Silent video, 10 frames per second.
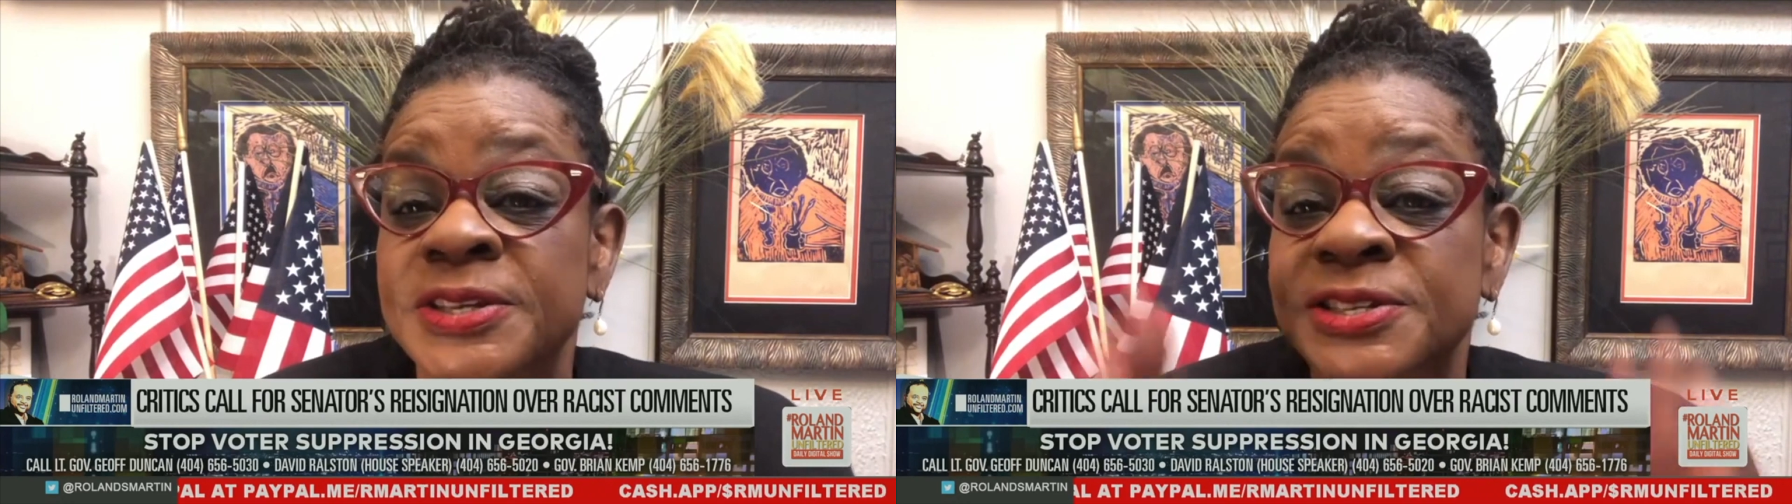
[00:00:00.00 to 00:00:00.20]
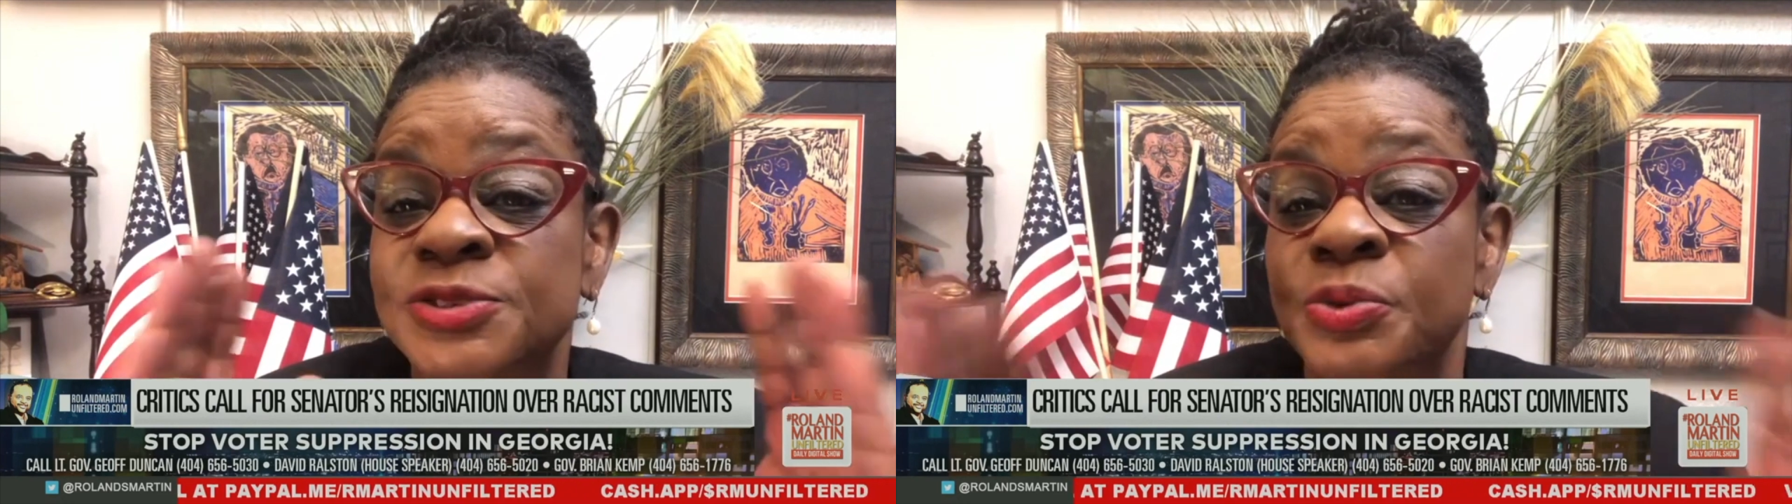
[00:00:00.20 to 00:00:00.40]

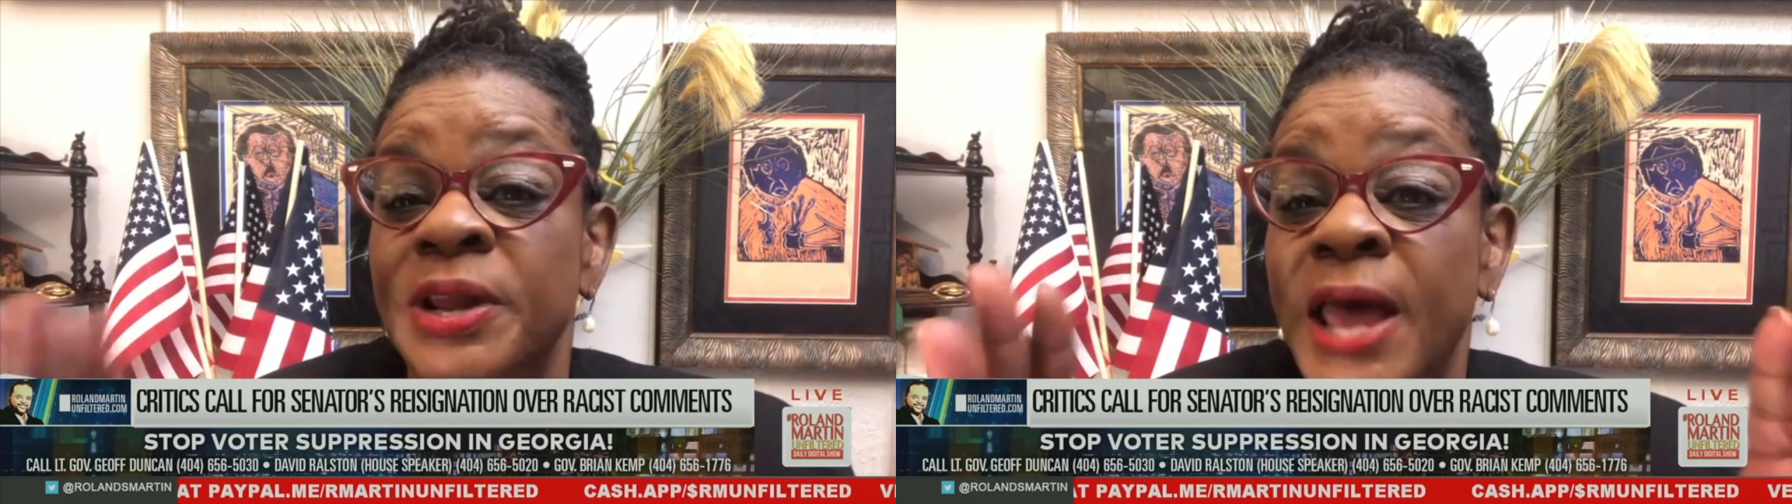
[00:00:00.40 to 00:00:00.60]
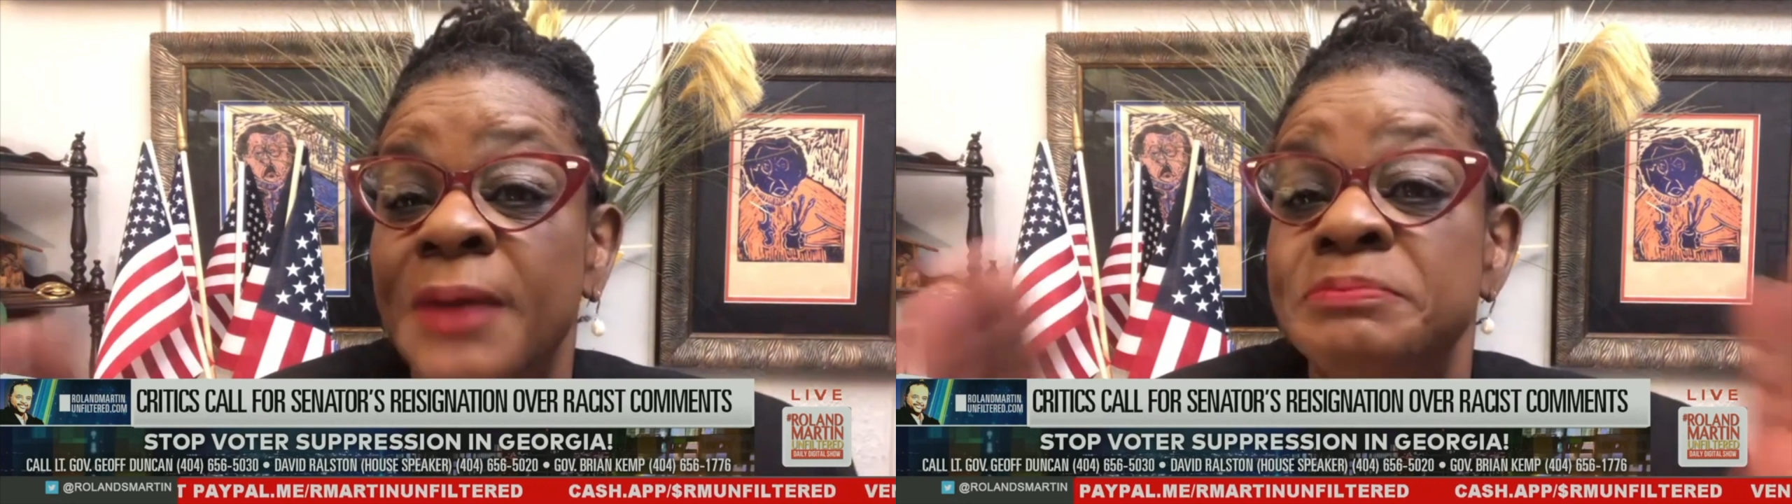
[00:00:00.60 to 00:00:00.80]
this is
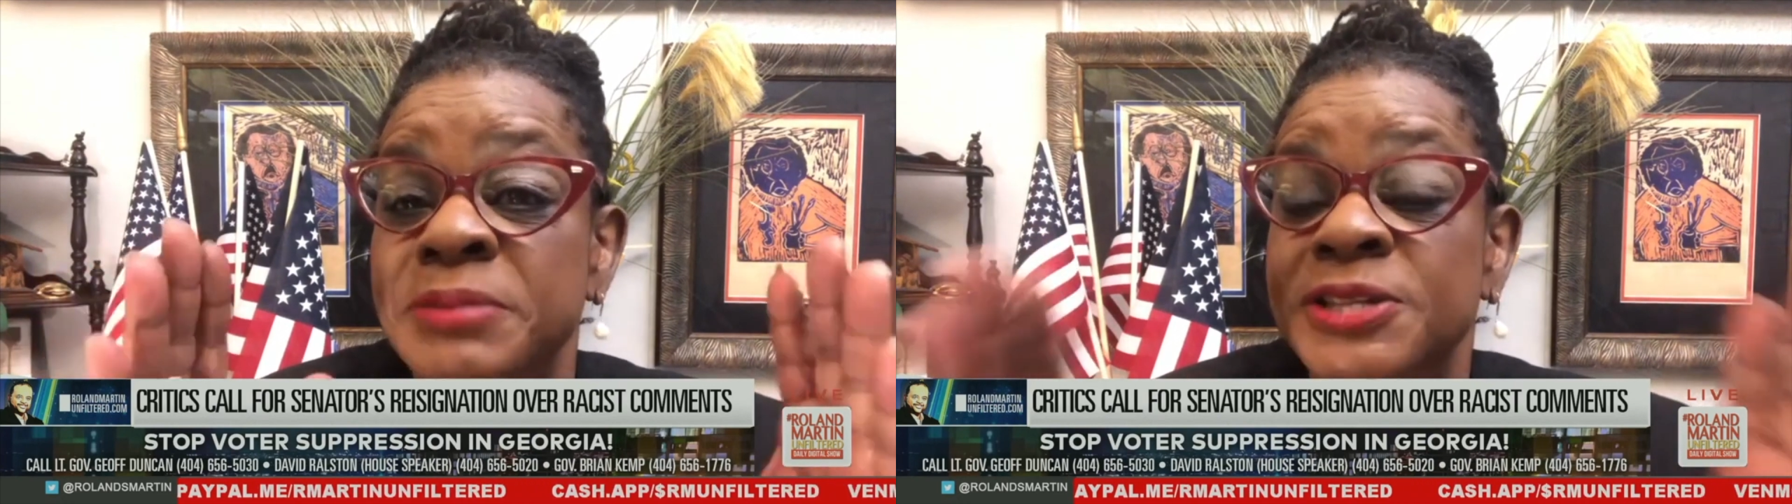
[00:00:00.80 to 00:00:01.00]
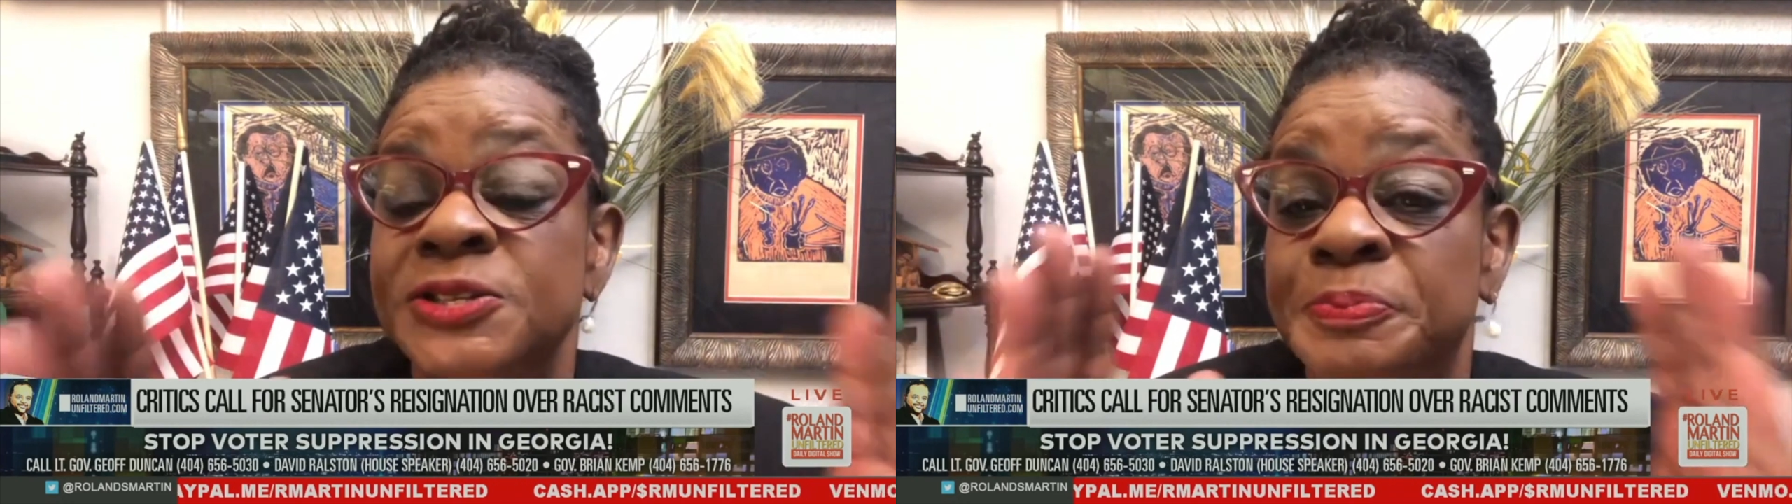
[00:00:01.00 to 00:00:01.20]
when I miss